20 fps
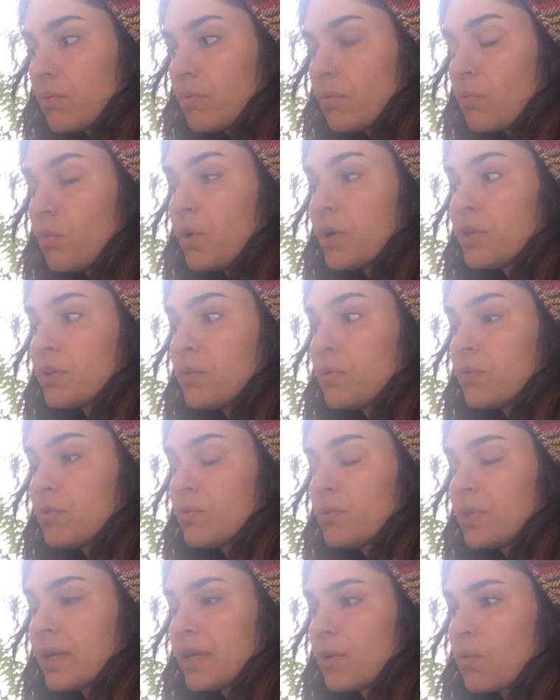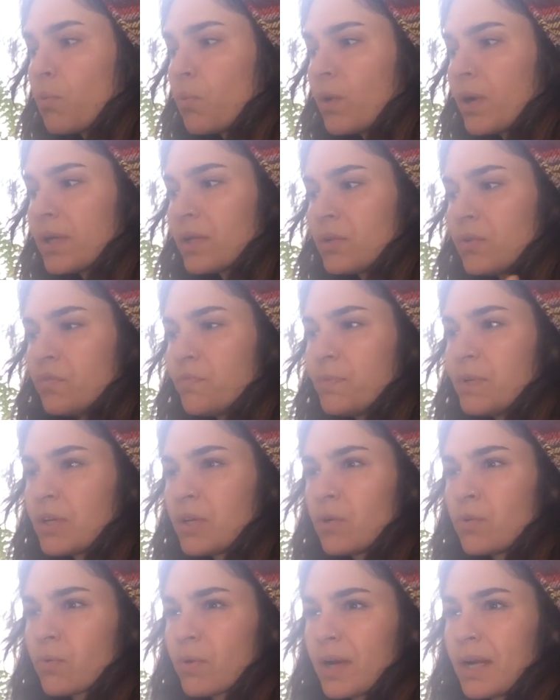what you like what you've
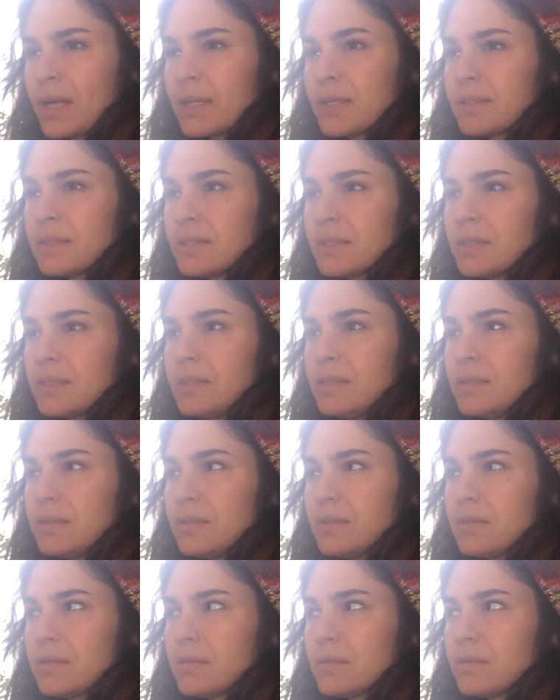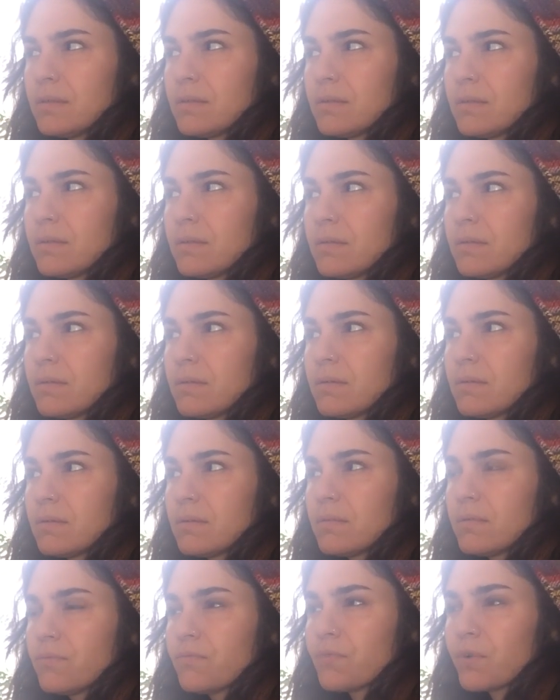been granted
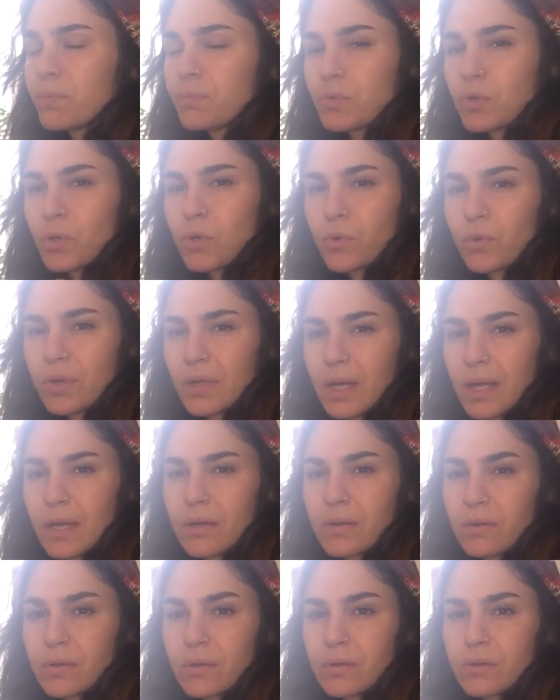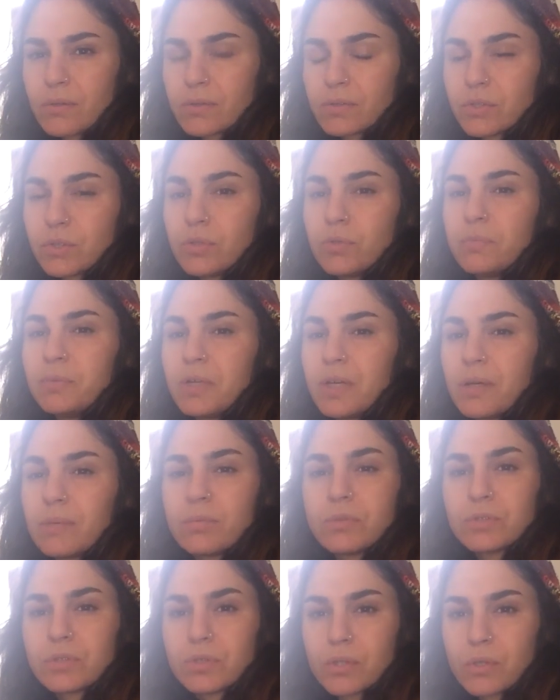from the creator to be
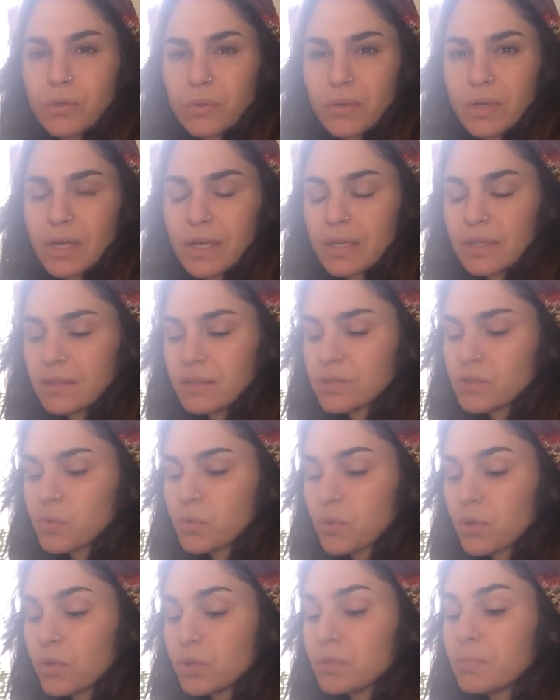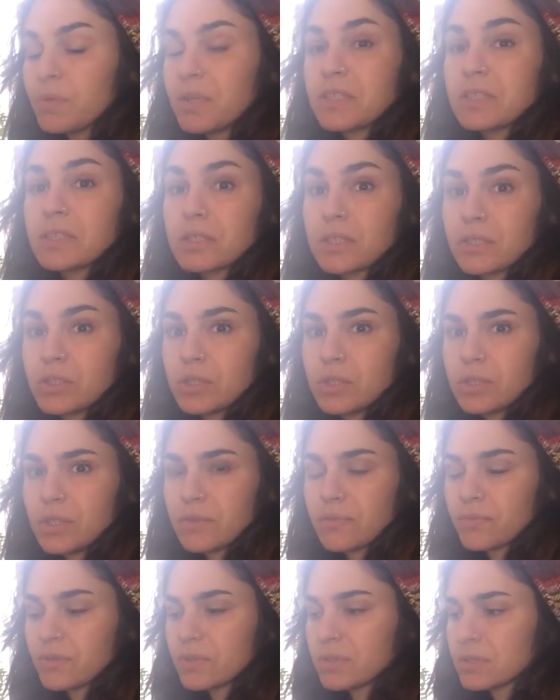able to create in this world makes such a
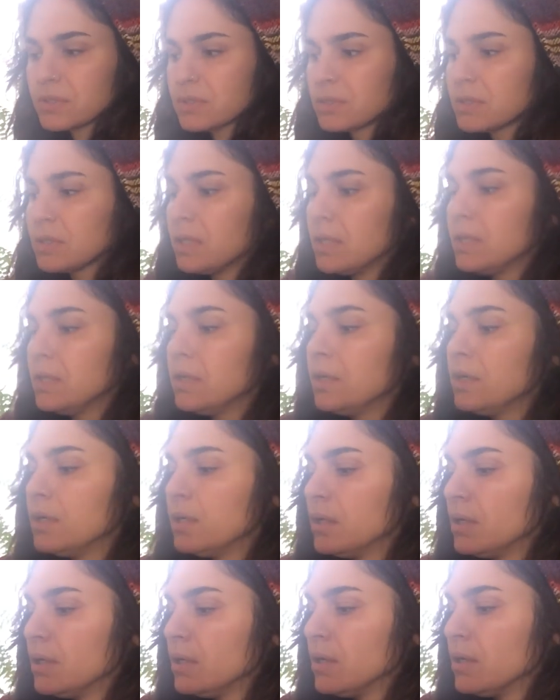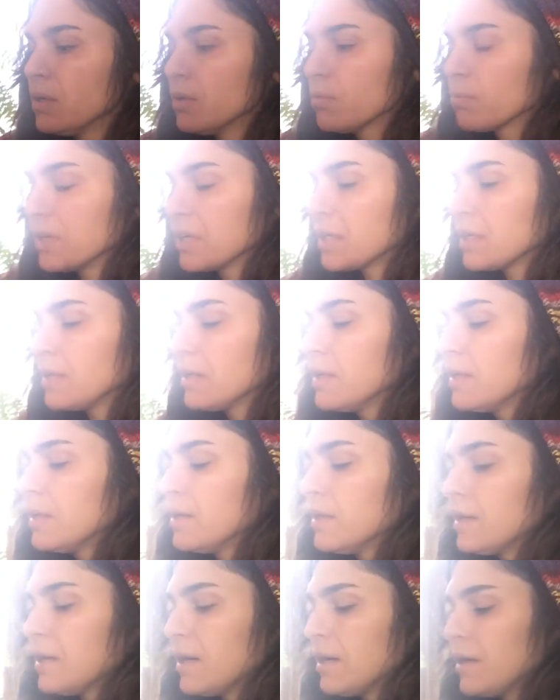difference right
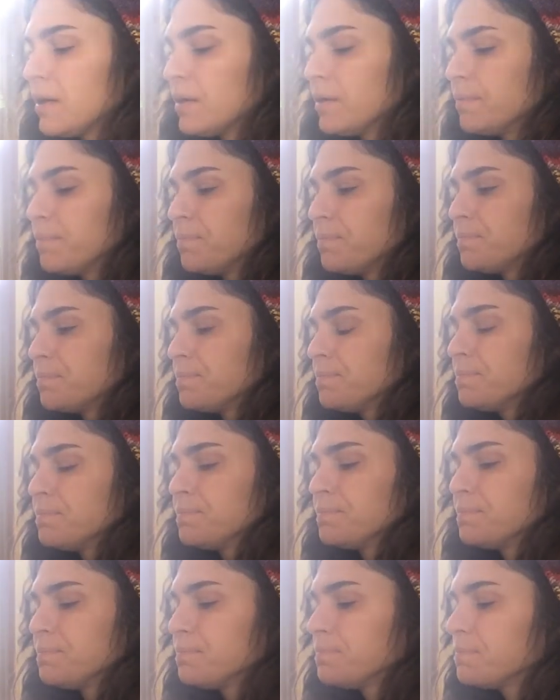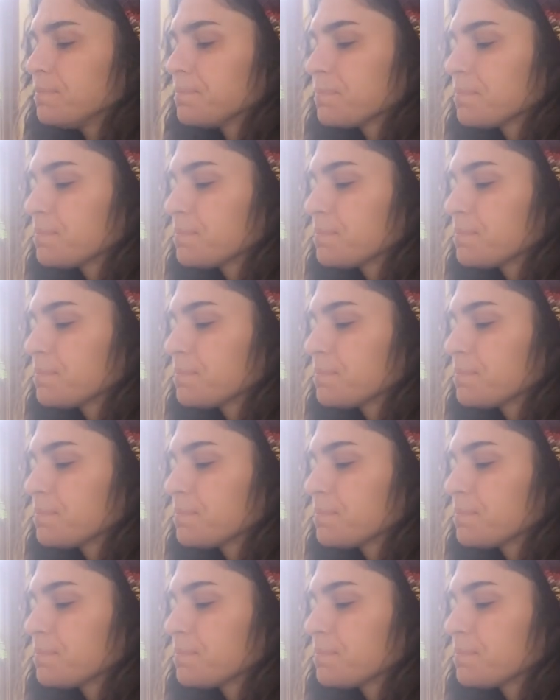um